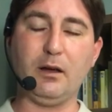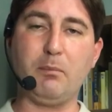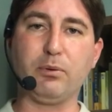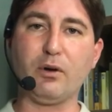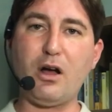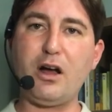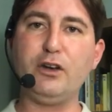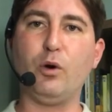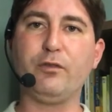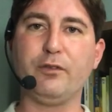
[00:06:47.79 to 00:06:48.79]
a
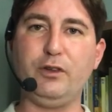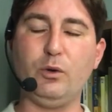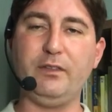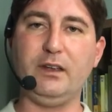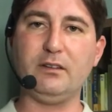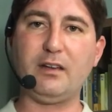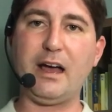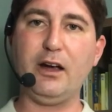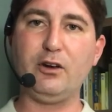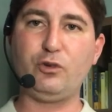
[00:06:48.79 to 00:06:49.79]
broad overview of the
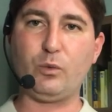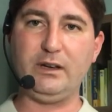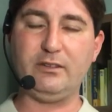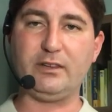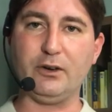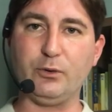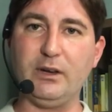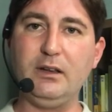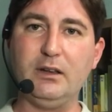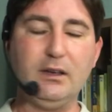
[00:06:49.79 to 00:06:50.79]
entire 20th
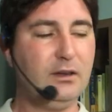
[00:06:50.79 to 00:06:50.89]
century.